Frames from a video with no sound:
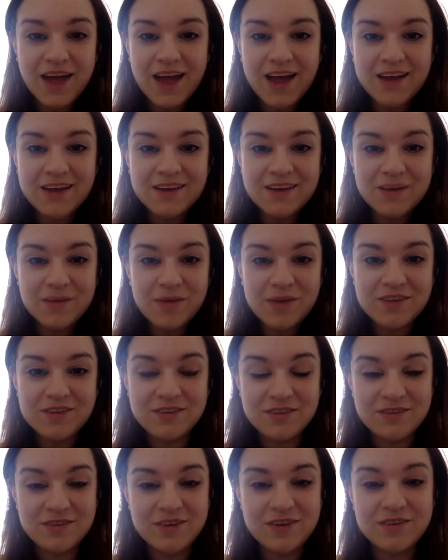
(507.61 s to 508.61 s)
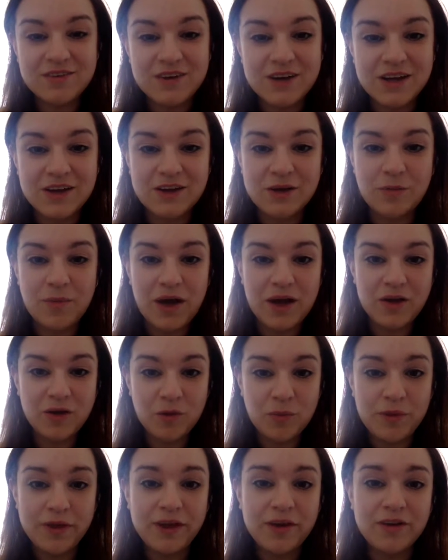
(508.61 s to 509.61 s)
and it makes you feel really good about your
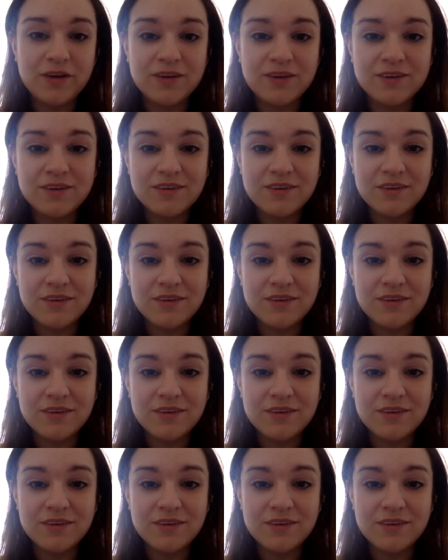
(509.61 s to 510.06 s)
appearance,